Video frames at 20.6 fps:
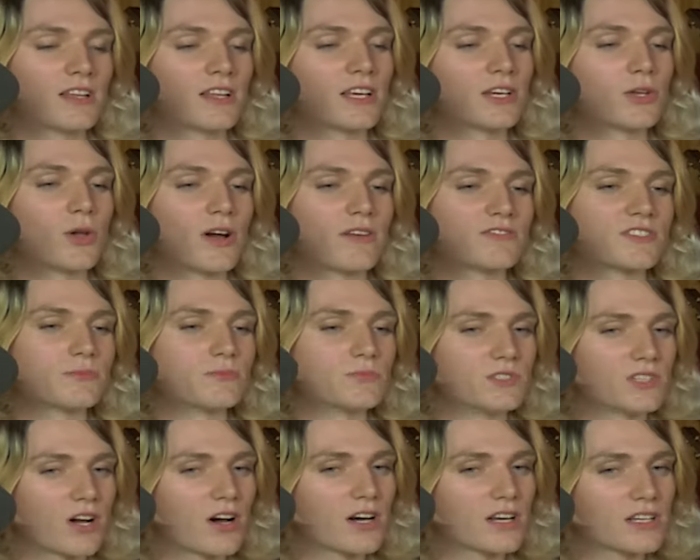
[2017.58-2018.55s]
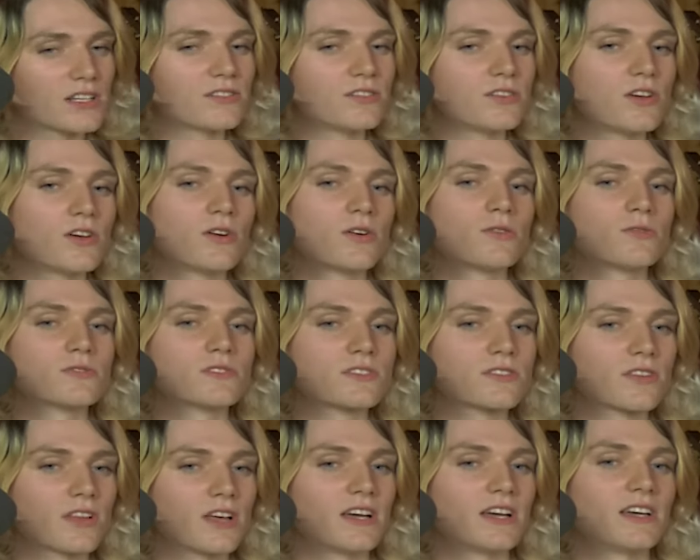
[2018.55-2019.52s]
You have some dotted notes.
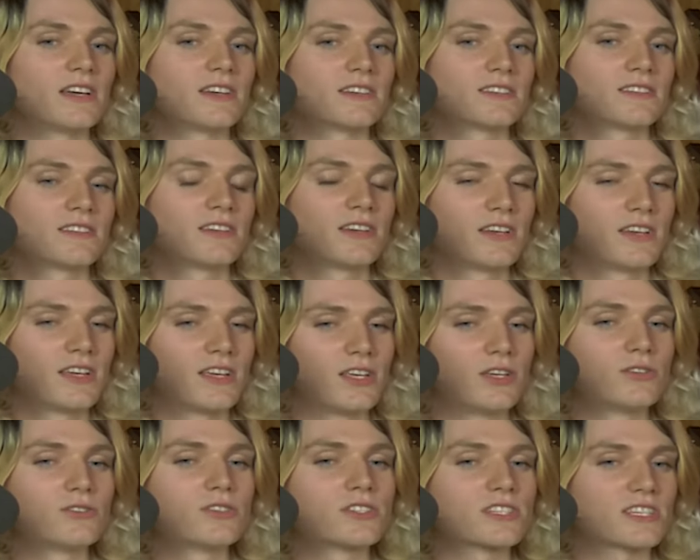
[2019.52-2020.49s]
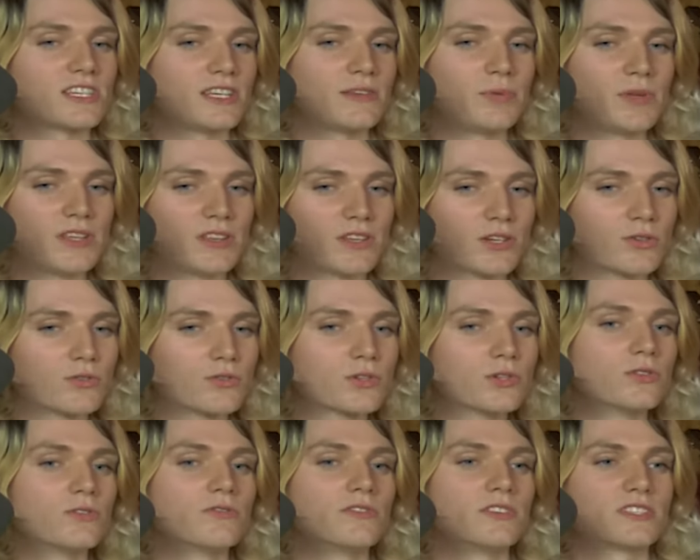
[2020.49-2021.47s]
You're just keeping the
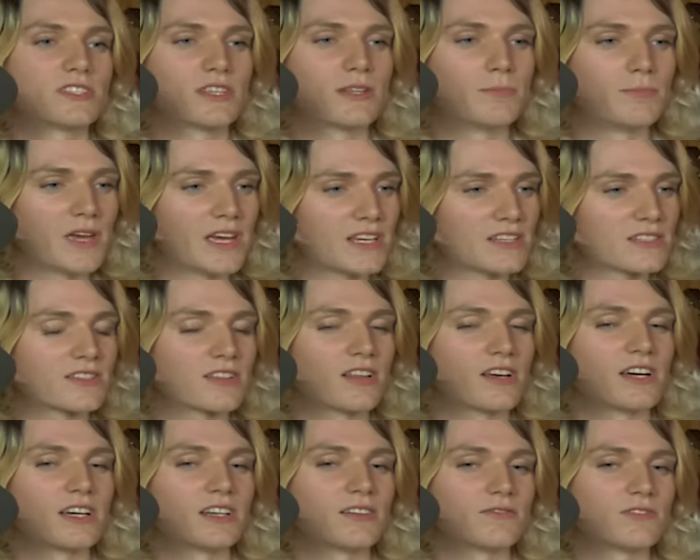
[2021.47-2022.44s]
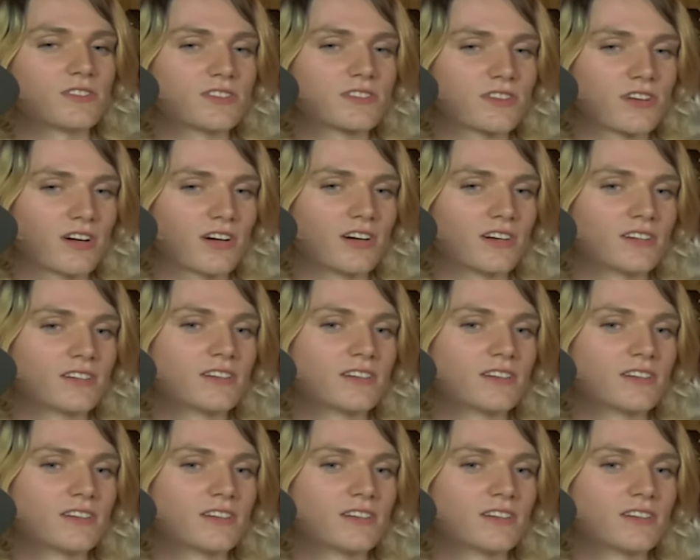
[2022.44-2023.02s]
groove. It's the bass line of the song.